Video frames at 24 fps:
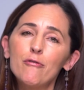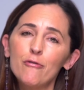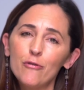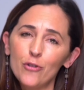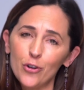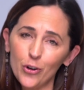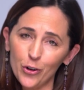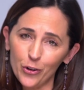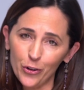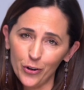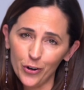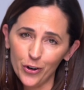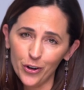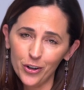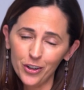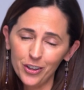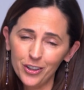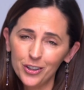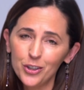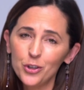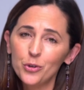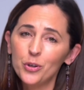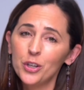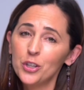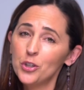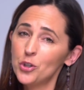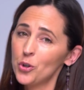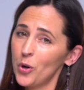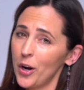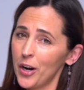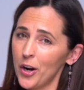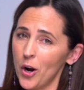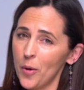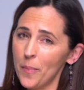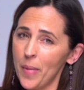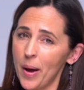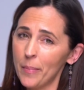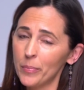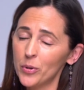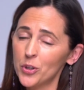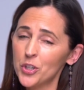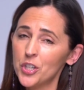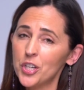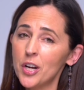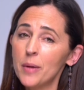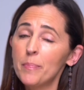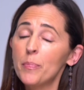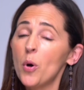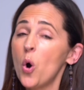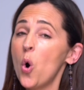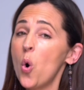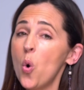further, you can join our membership.